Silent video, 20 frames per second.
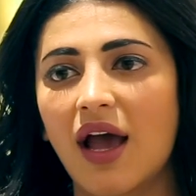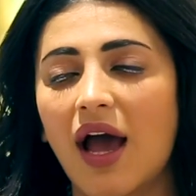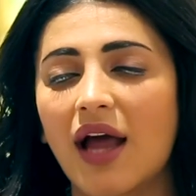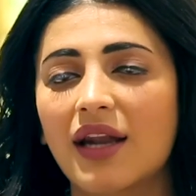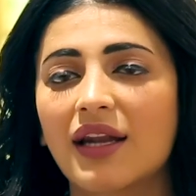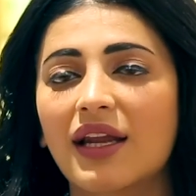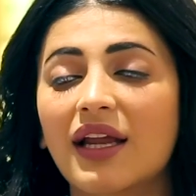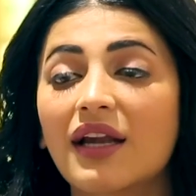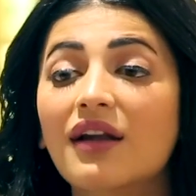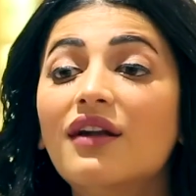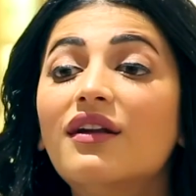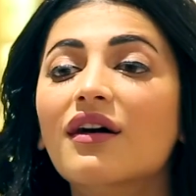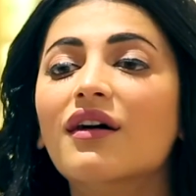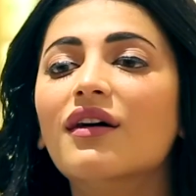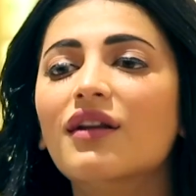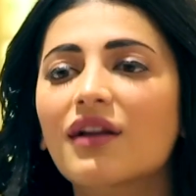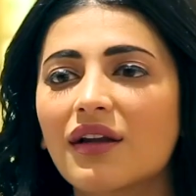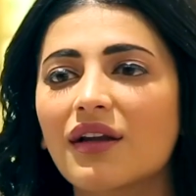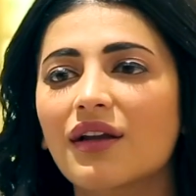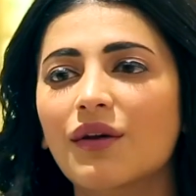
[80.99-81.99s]
And
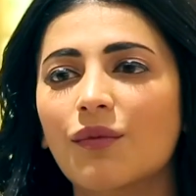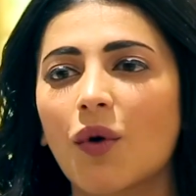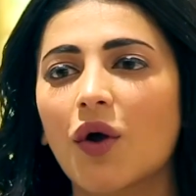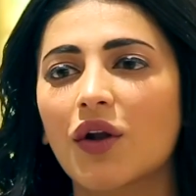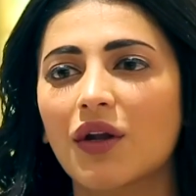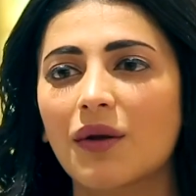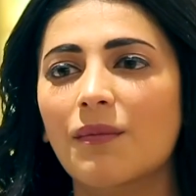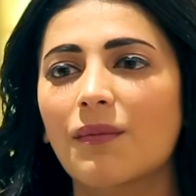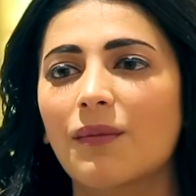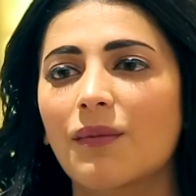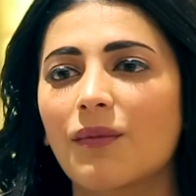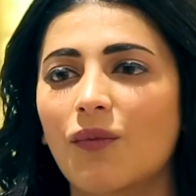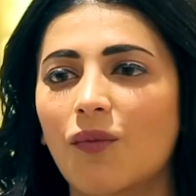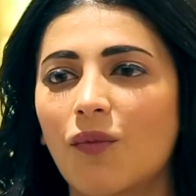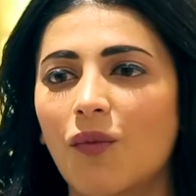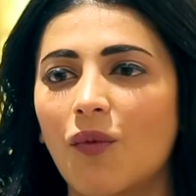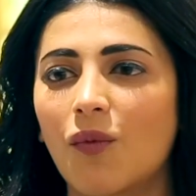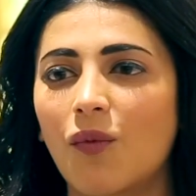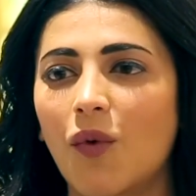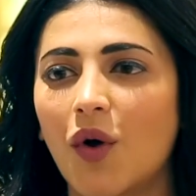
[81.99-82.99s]
internally,
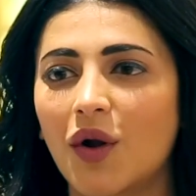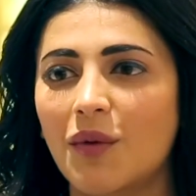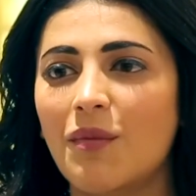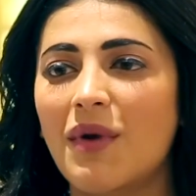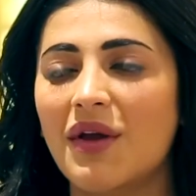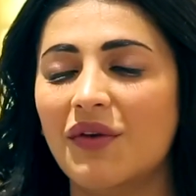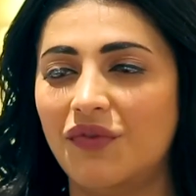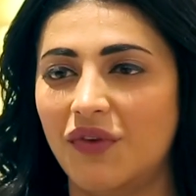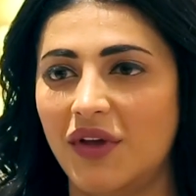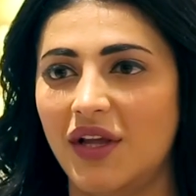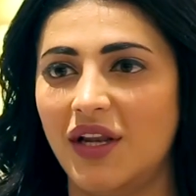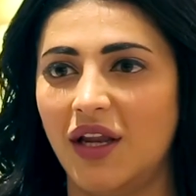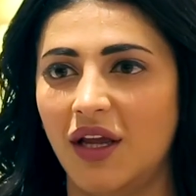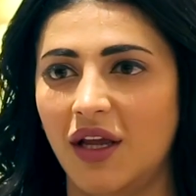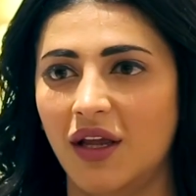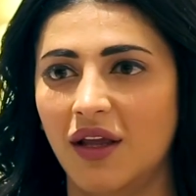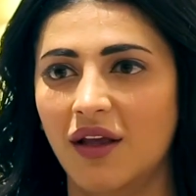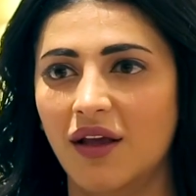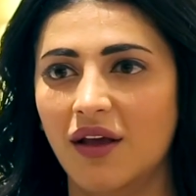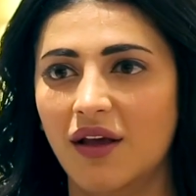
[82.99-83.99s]
what am I
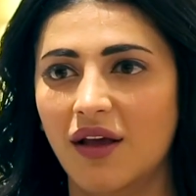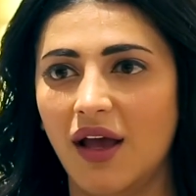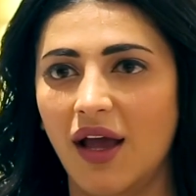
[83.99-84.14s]
feeling?